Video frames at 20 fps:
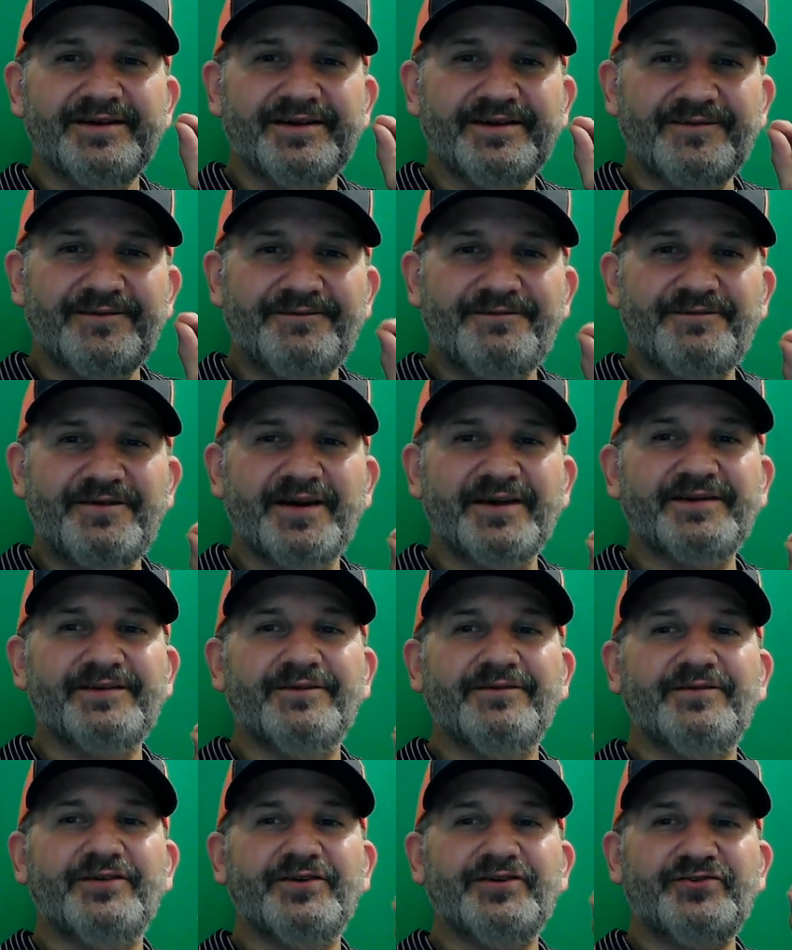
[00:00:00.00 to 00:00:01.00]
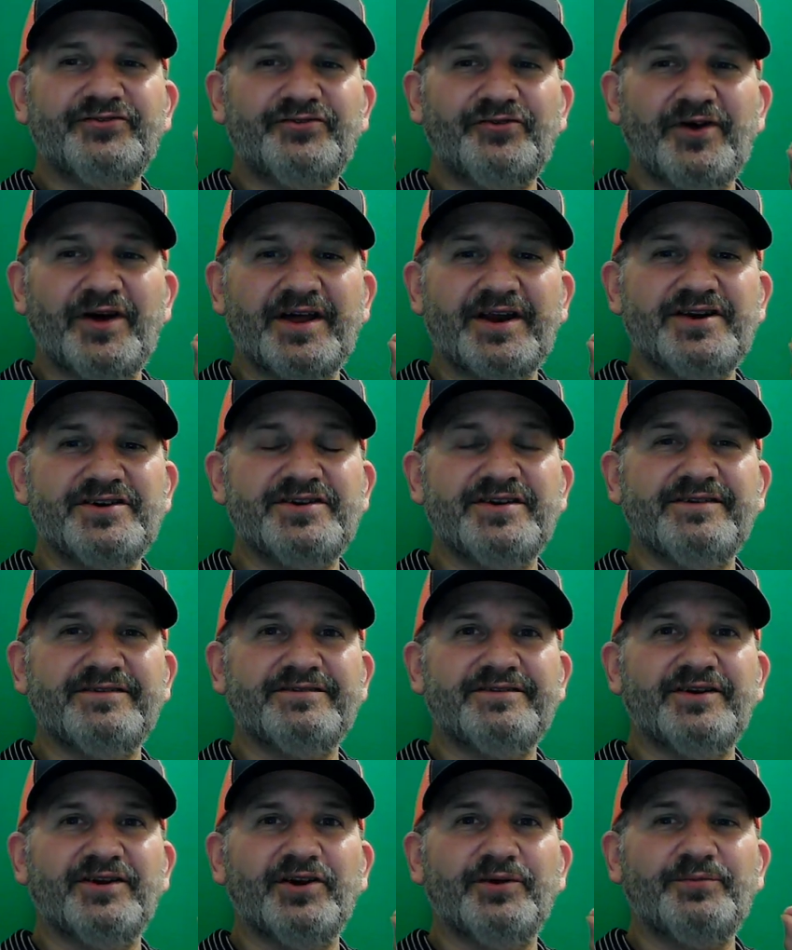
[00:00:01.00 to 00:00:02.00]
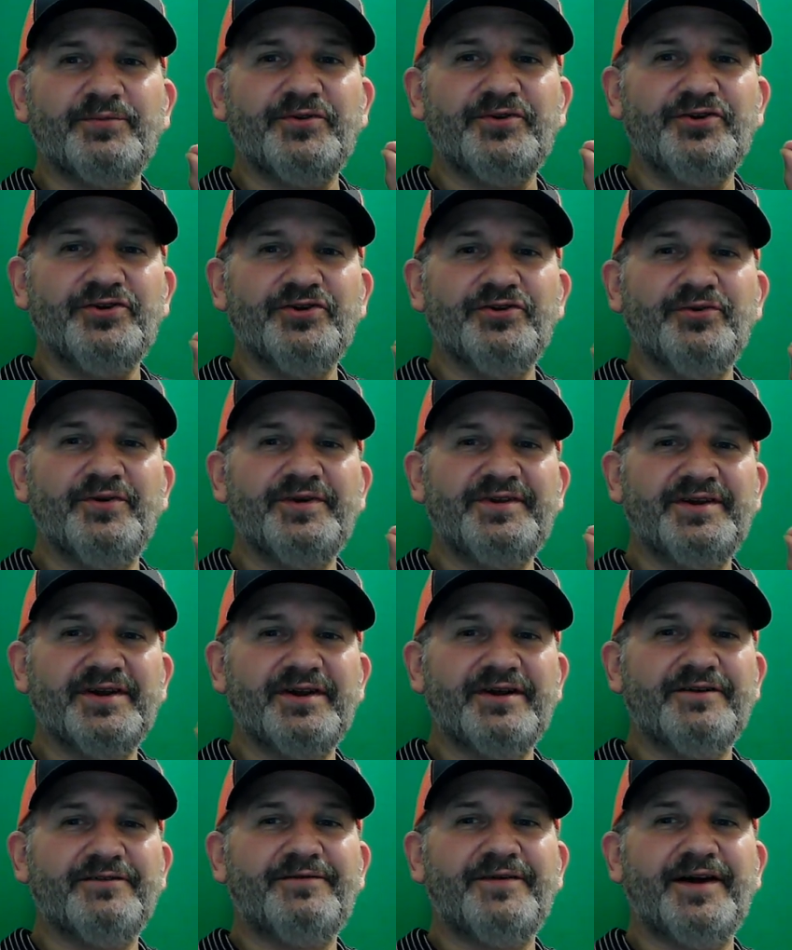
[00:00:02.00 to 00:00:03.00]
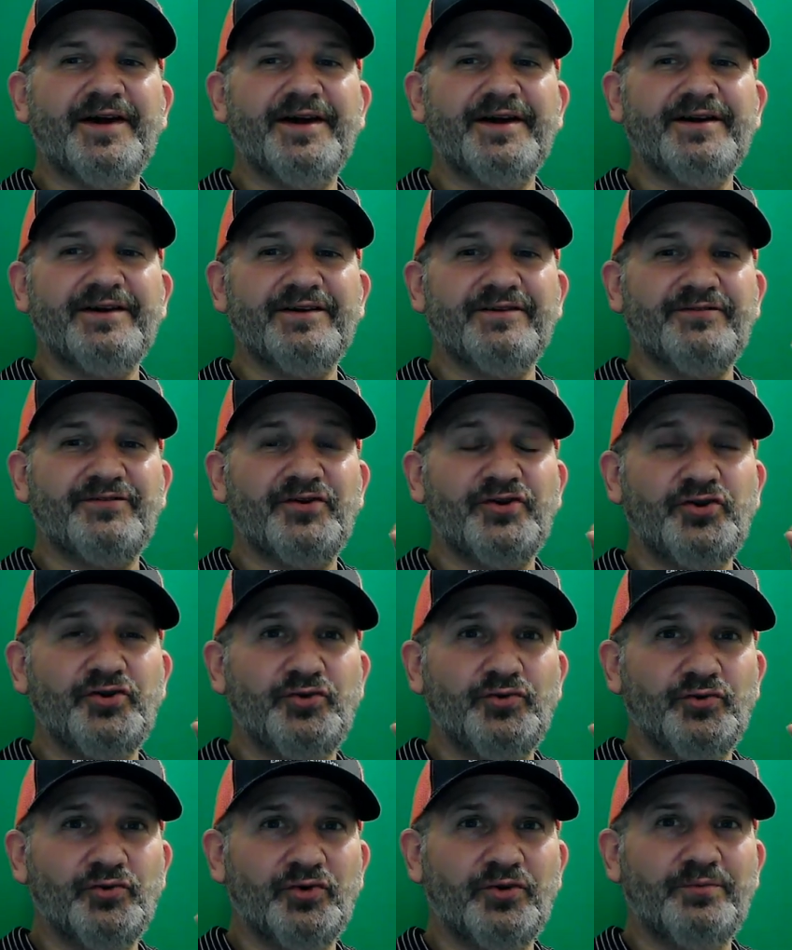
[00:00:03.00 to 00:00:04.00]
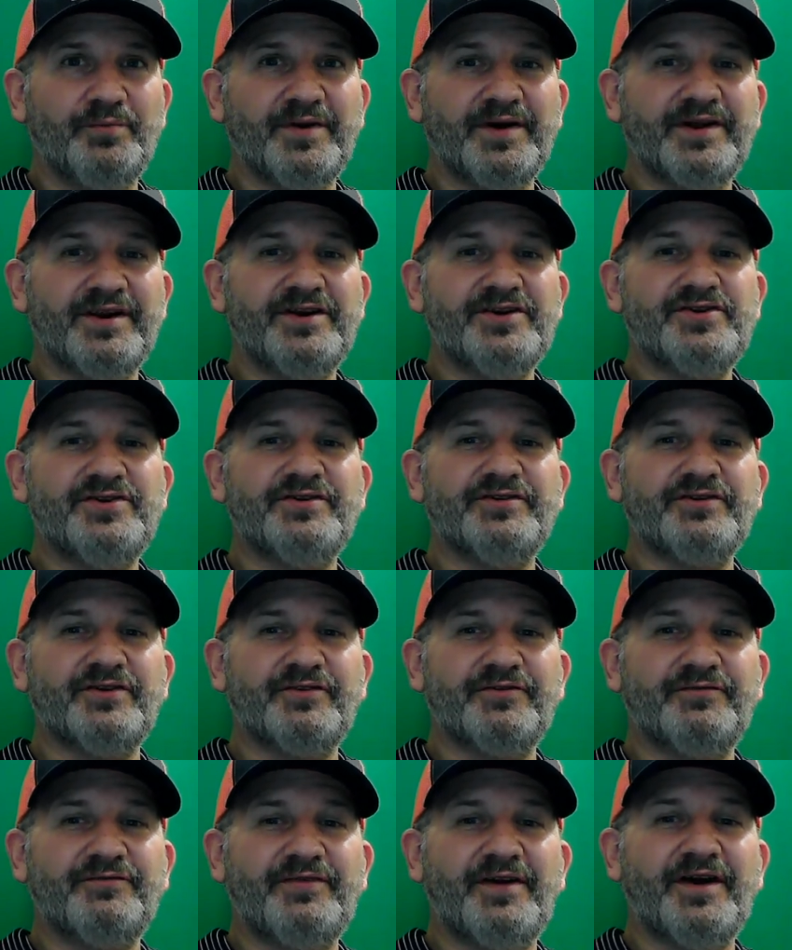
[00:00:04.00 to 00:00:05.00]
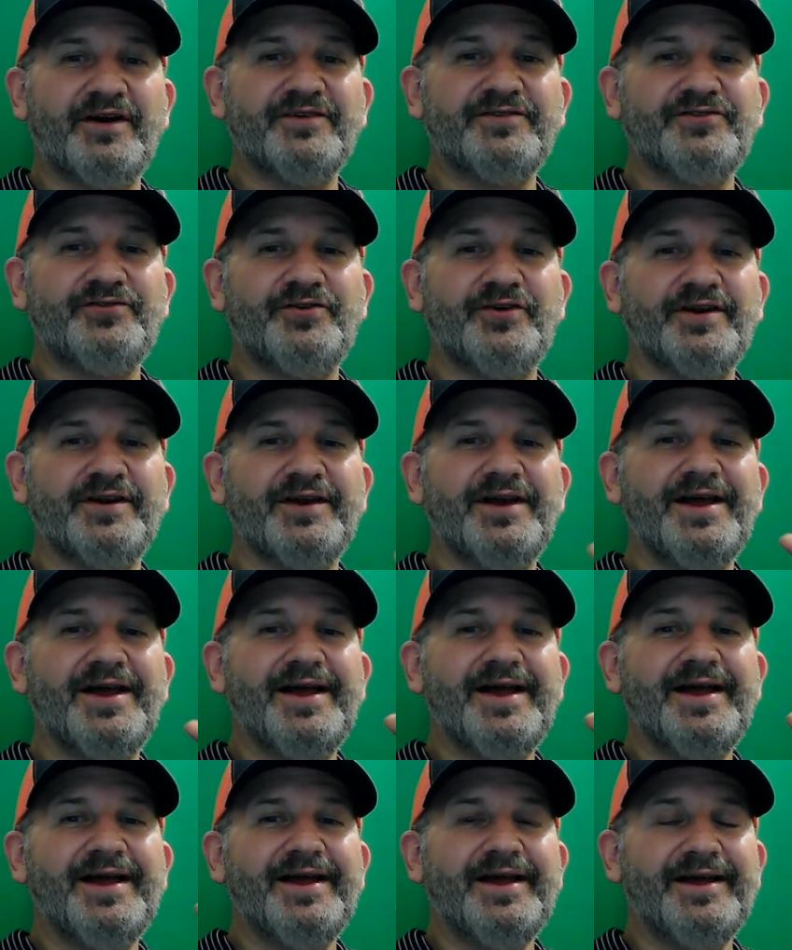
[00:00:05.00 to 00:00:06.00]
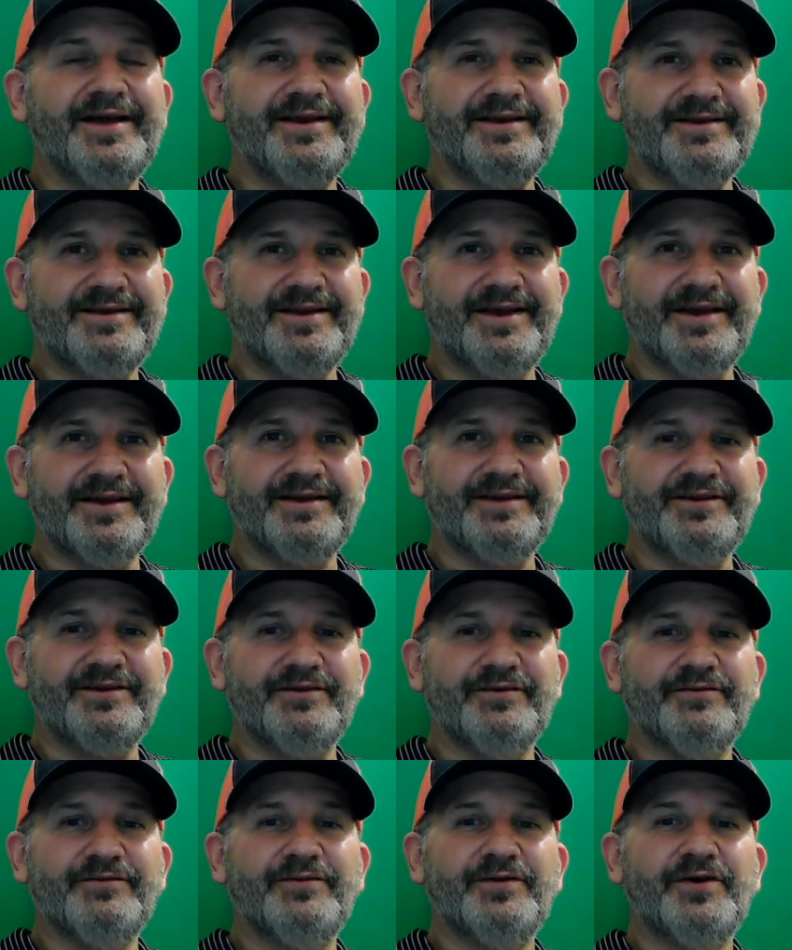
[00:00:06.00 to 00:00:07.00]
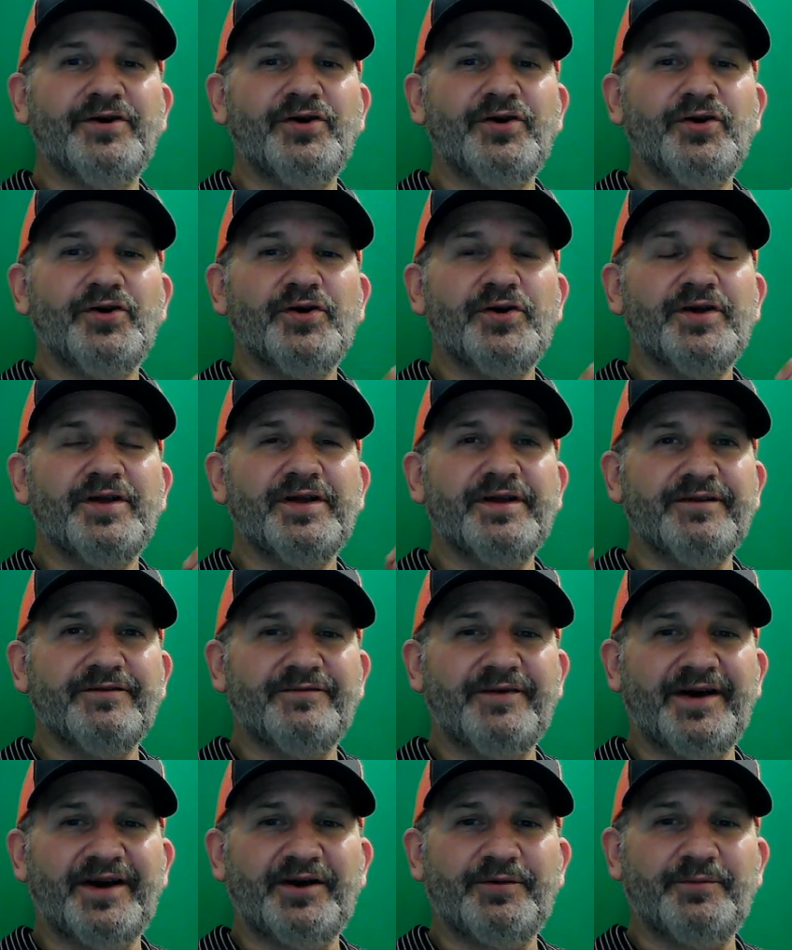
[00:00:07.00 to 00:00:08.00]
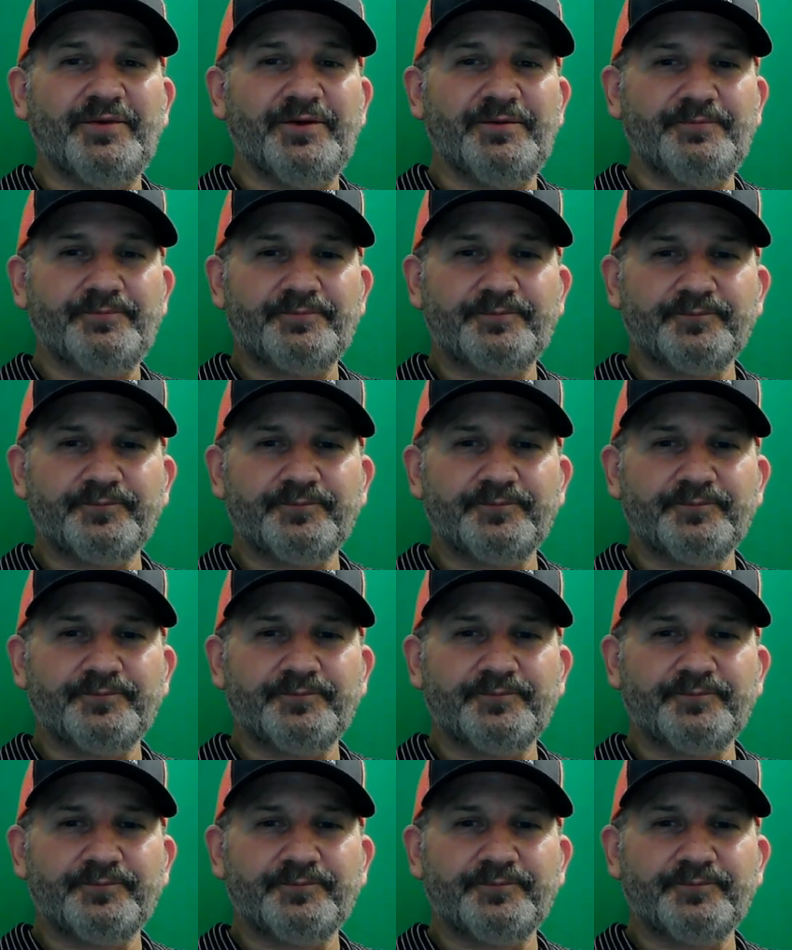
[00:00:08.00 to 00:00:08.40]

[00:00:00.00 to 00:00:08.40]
effective strategies to help you identify if your managers are fostering a negative environment.